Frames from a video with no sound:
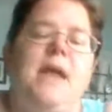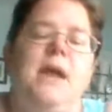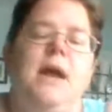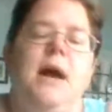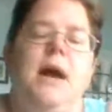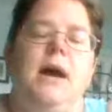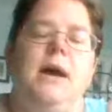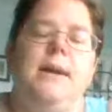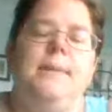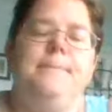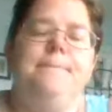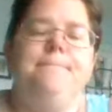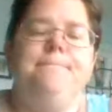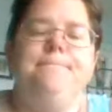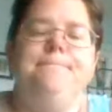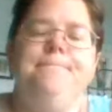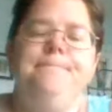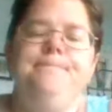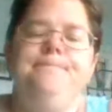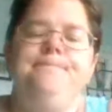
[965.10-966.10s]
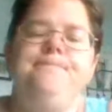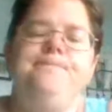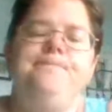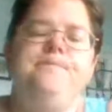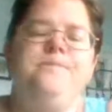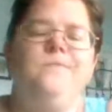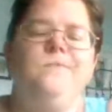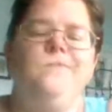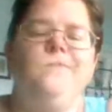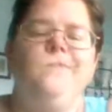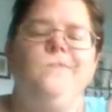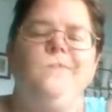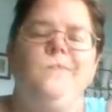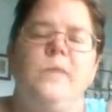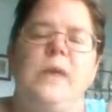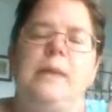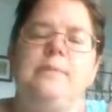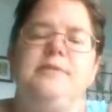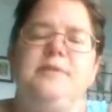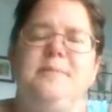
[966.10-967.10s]
I'm
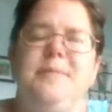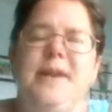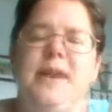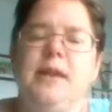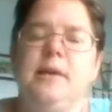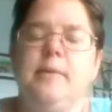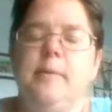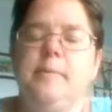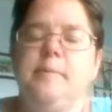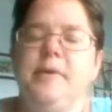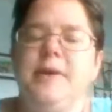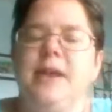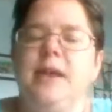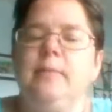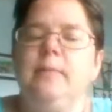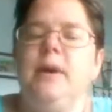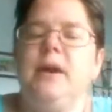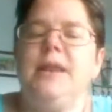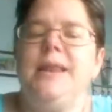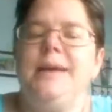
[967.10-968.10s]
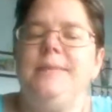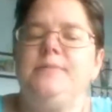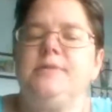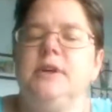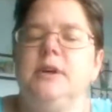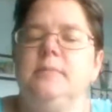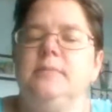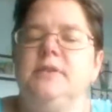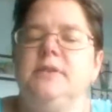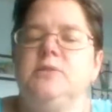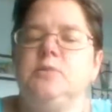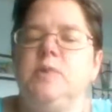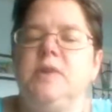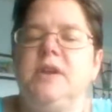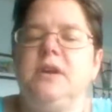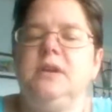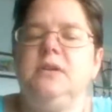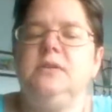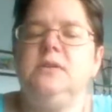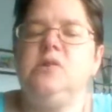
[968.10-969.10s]
debating on bringing my laptop this
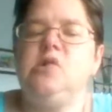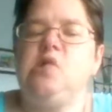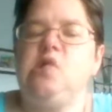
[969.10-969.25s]
weekend.